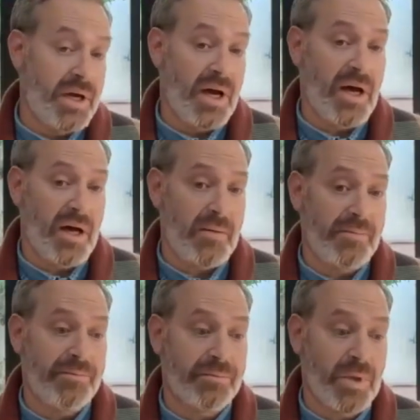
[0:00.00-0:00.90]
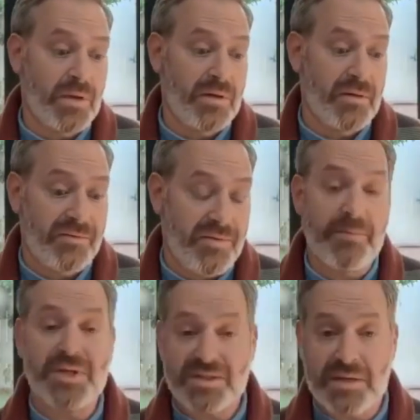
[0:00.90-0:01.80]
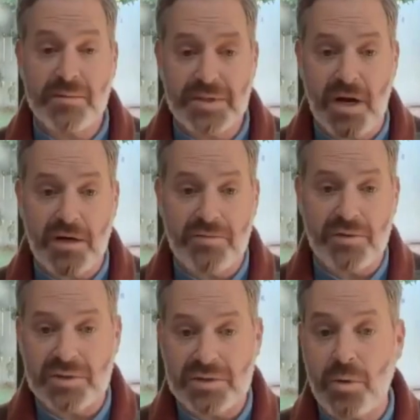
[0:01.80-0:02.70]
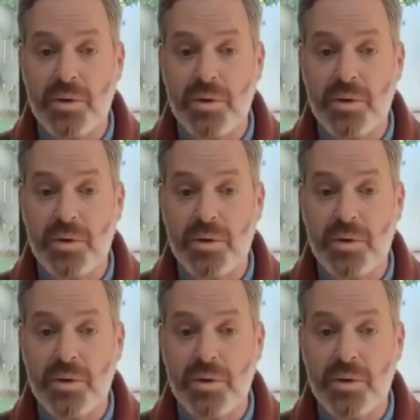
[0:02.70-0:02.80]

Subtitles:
famous cinematographers.